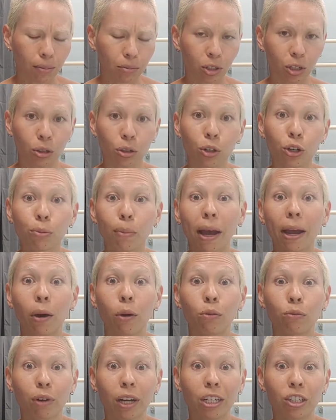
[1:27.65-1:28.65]
to learn my
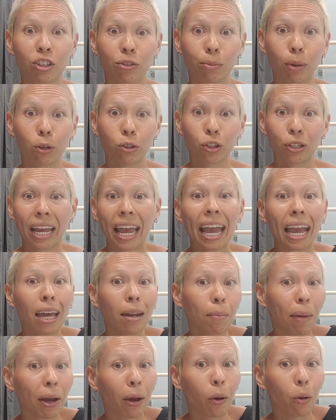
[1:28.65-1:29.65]
own range of motion
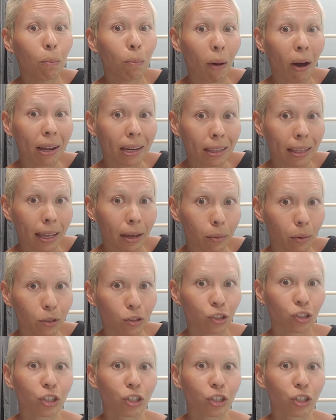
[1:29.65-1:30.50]
and my own body language.